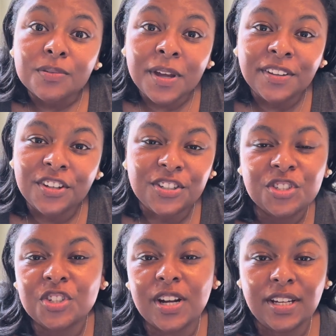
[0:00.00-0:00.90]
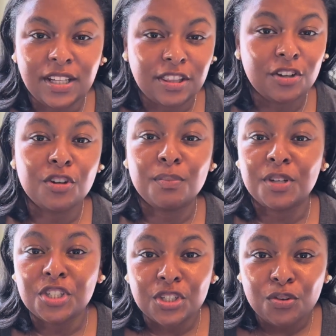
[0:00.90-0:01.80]
They're just trying to get their
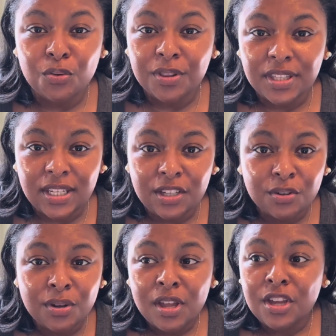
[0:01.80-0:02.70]
commission on the deal.